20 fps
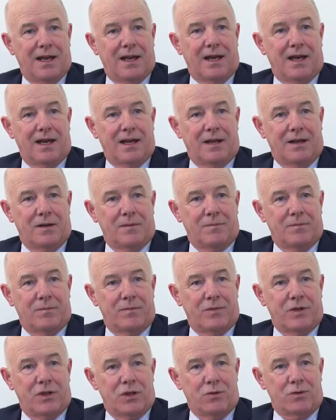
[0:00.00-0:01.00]

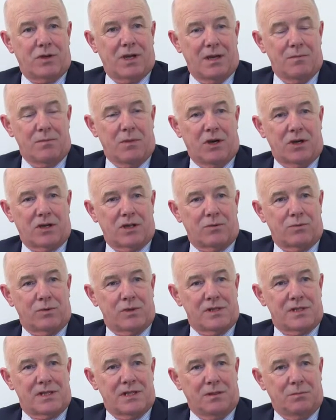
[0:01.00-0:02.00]
The UK market will
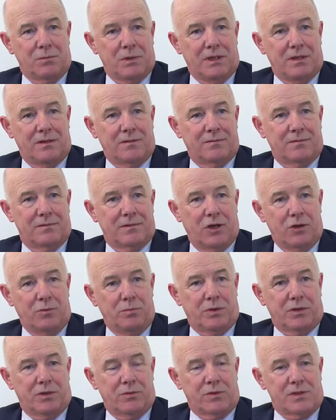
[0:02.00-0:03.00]
still be
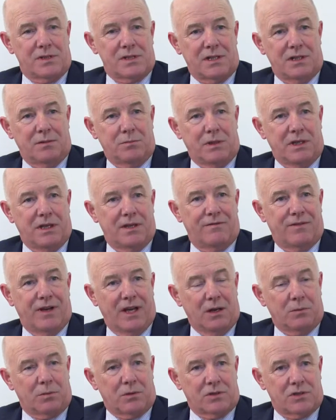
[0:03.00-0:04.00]
open, will still be
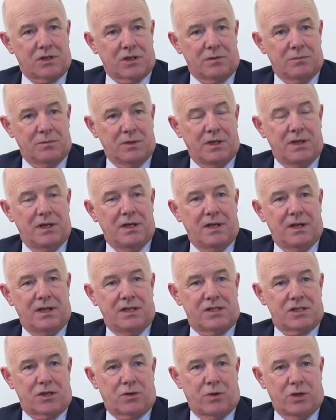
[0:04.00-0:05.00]
available to them.
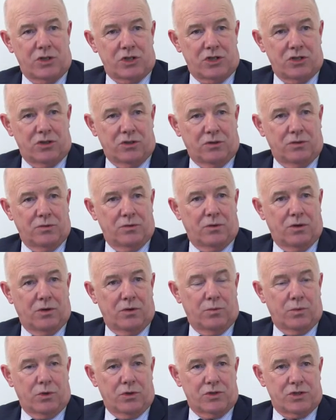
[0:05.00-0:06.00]
It's a question
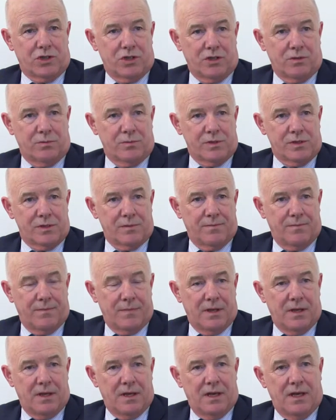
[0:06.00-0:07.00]
on what terms.
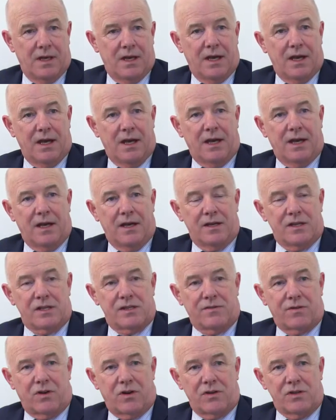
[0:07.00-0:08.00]
As
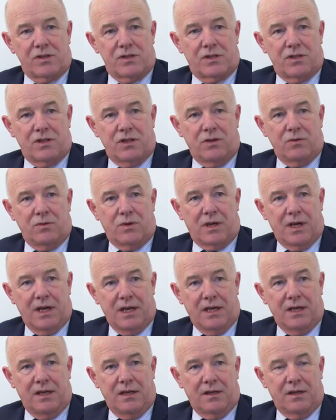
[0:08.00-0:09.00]
far as the UK
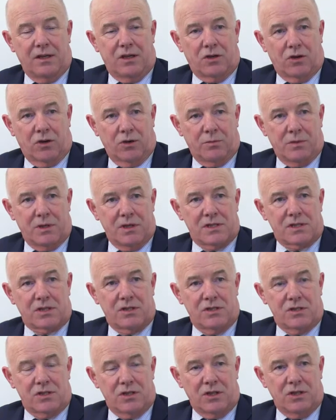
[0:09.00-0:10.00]
economy is
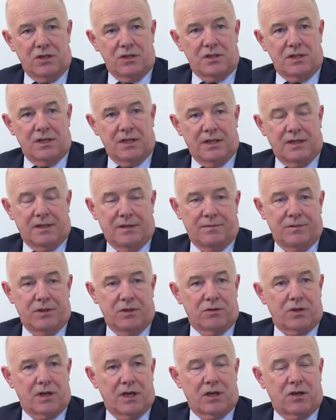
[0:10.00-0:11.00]
concerned, the
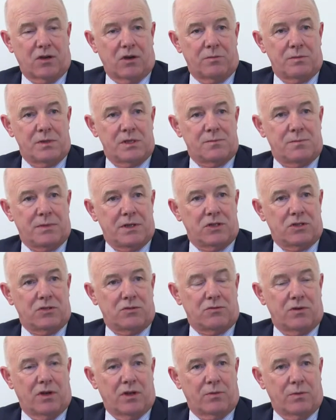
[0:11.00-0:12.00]
UK economy has been
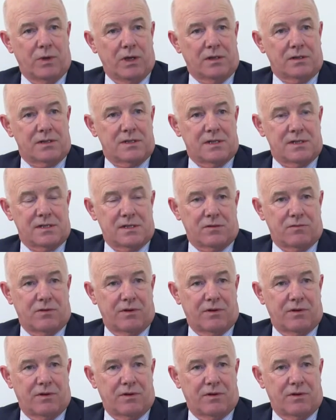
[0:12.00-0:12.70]
doing rather well since the